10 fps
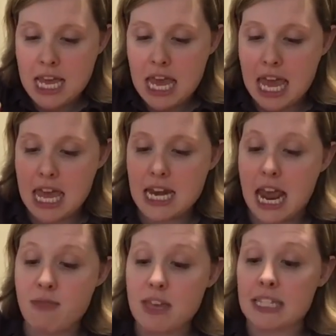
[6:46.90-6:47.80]

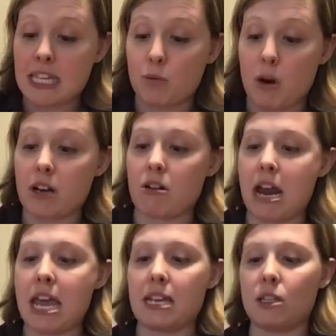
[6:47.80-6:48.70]
And this is where your
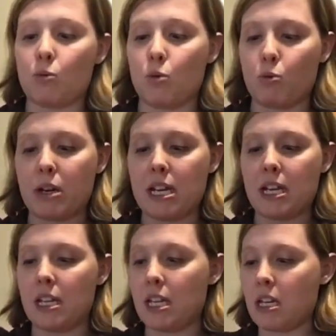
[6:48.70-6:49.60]
hands will
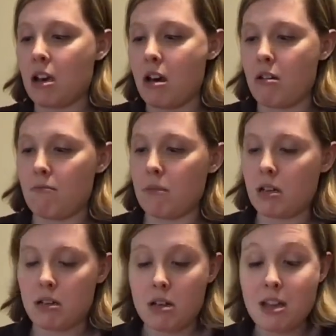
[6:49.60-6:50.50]
really
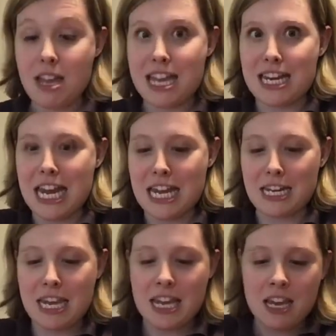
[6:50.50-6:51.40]
come in
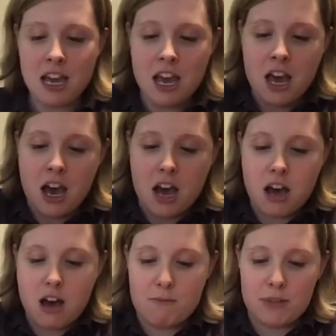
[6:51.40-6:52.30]
handy.
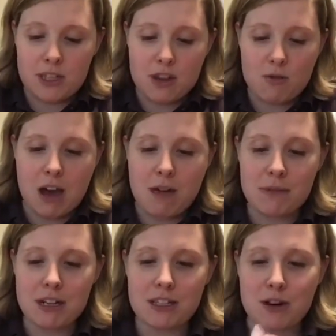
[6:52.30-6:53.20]
So I'm
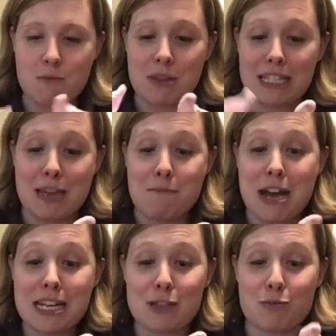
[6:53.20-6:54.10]
going to start mixing it.
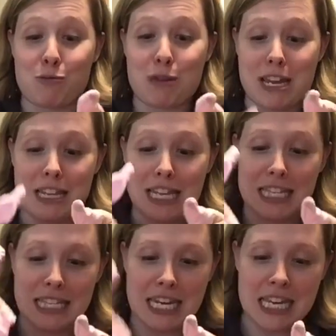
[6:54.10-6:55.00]
Mine is really
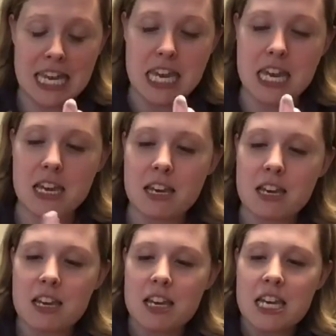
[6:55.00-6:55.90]
sticky.
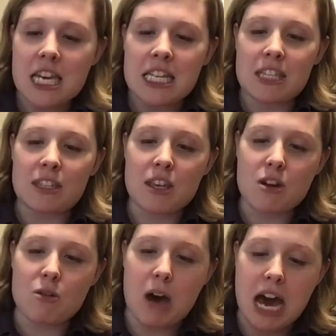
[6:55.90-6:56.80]

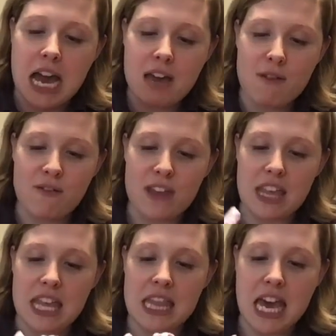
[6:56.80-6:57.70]
So I have a
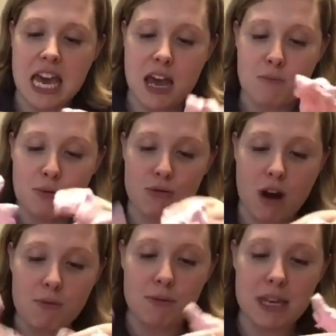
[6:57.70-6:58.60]
feeling that I'm
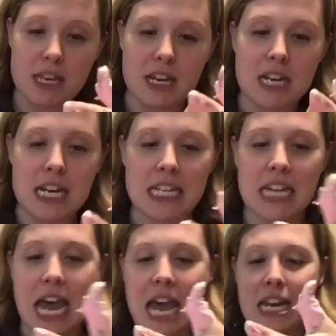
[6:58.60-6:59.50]
probably going to need
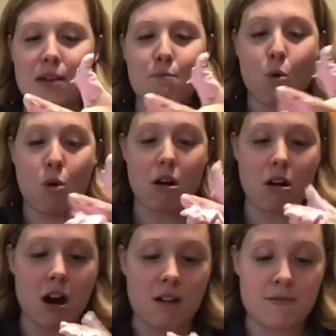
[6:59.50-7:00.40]
to add in
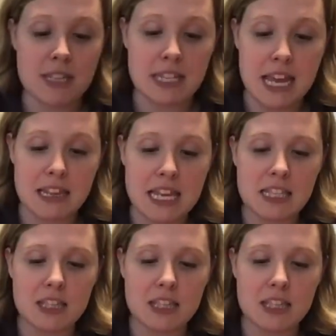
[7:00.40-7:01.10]
more of the saline